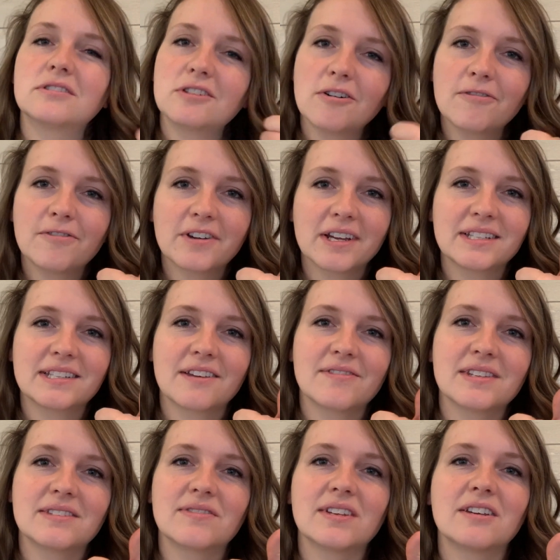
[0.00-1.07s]
Don't forget to give
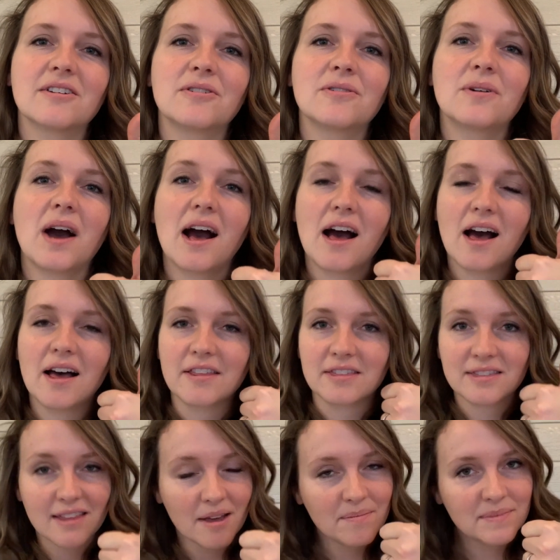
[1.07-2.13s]
this video a
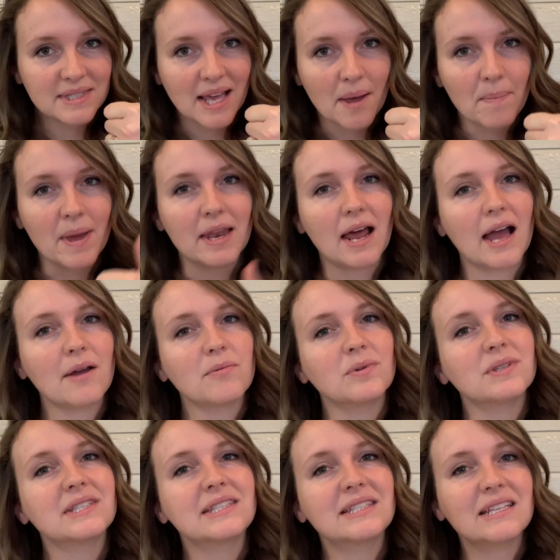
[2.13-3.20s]
thumbs up, and I will
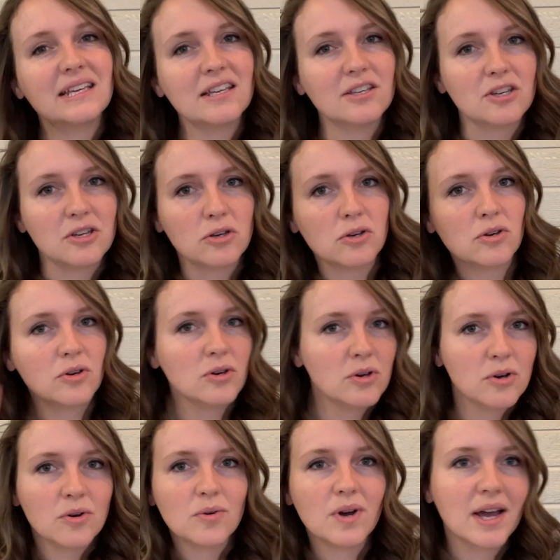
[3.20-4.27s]
see
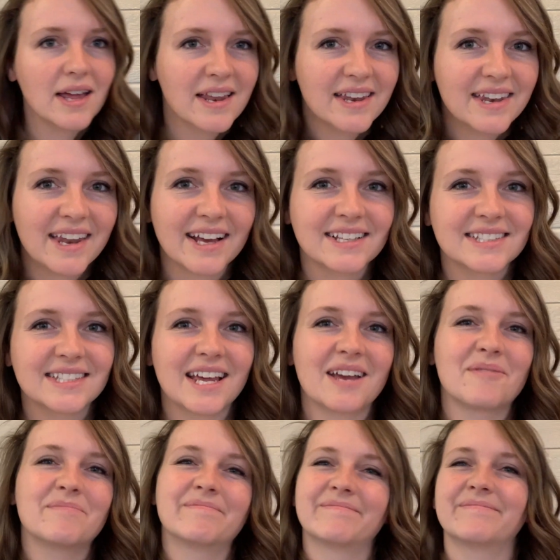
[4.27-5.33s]
you next time.
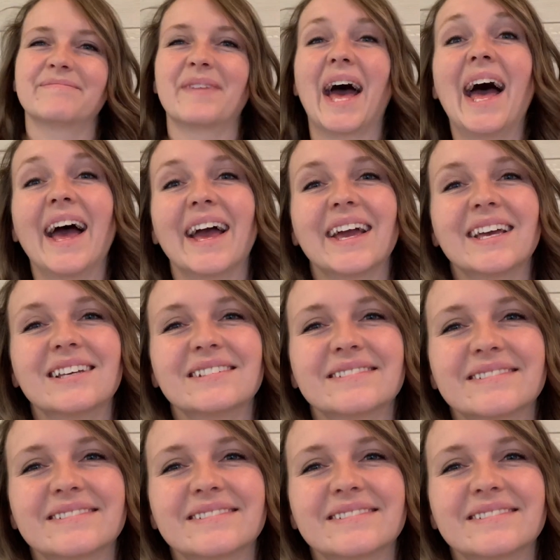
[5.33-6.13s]
Bye.